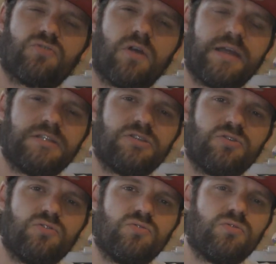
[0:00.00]
try
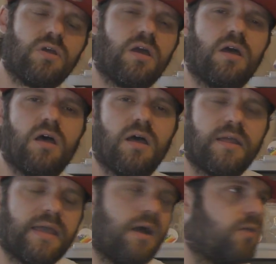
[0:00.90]
to
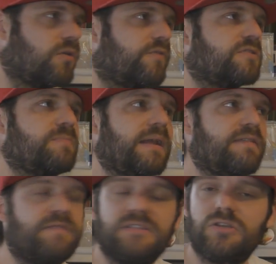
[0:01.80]
get hold of as
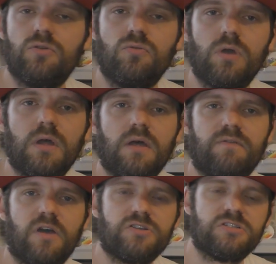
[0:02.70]
many physical
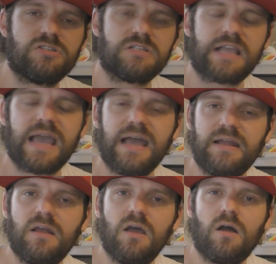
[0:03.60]
versions as I
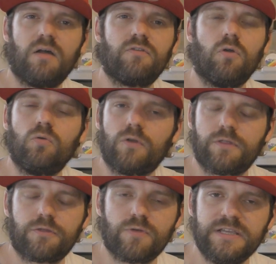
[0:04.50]
can. I've got all the
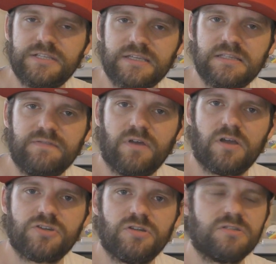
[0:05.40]
360
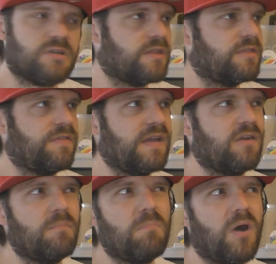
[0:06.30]
versions. I
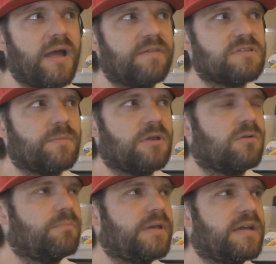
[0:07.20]
think I might have something
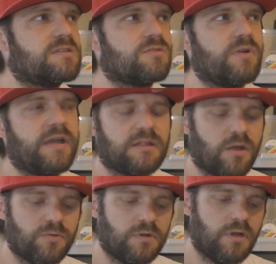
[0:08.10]
on PS3, I
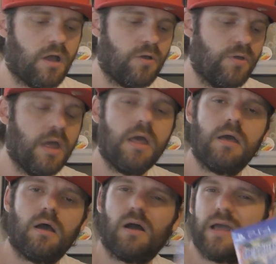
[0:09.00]
don't know.
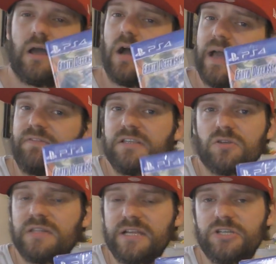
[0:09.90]
I have
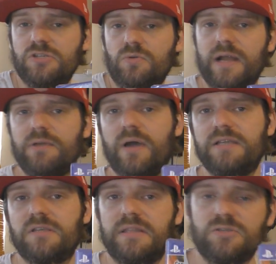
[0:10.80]
this on digital
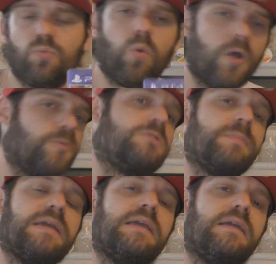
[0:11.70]
anyway, so this
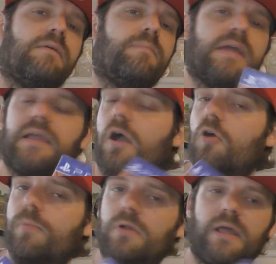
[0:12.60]
won't be being
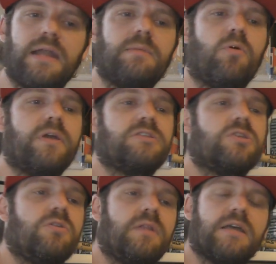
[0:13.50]
opened at any point
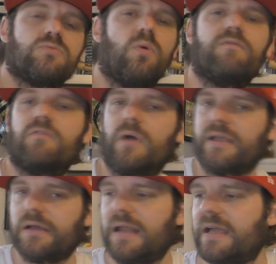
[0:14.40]
soon. That's one for my
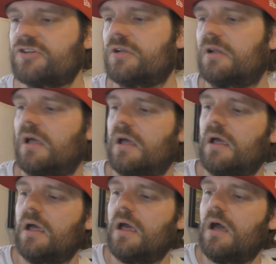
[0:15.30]
collection.
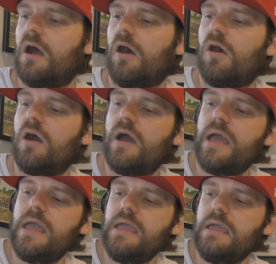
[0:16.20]

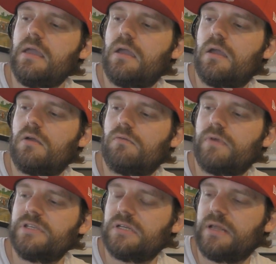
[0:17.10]
I
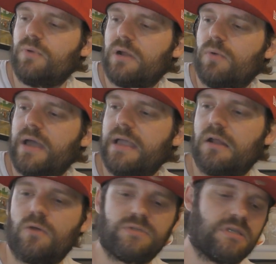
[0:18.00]
recently went away
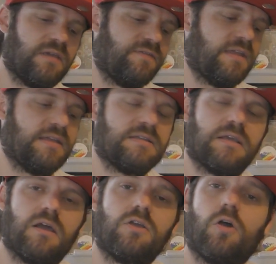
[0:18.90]
and I was gifted
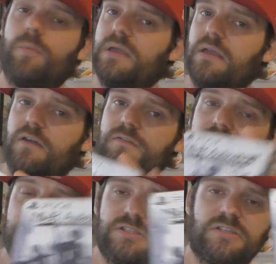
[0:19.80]
a copy of
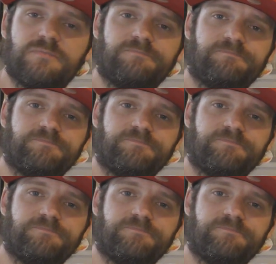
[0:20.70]
this.